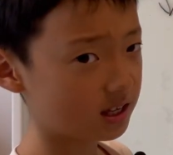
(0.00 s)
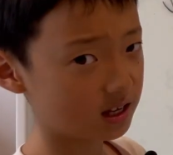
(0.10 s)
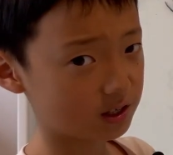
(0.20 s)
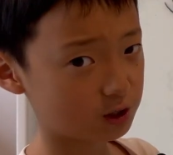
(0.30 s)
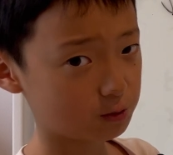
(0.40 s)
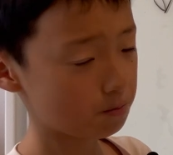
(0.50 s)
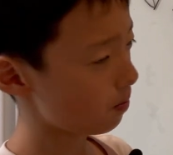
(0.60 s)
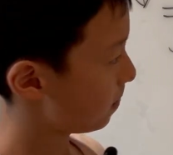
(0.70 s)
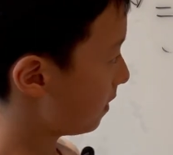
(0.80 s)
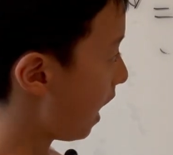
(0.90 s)
is,
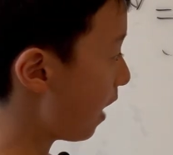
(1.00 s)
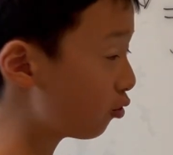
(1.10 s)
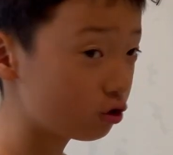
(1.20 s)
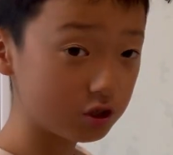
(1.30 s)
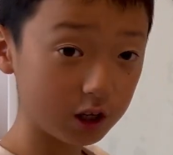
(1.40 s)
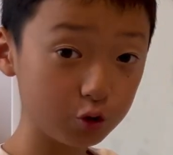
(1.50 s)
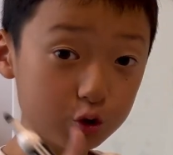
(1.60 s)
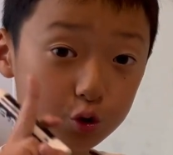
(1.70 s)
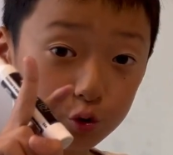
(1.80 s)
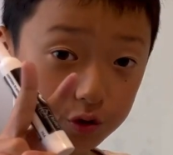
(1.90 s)
I'm going to tell you
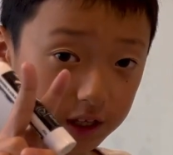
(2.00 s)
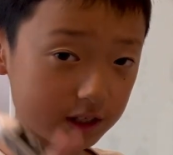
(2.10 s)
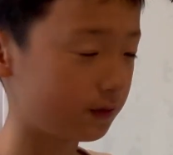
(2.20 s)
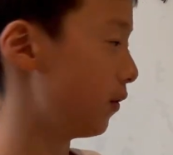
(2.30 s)
two things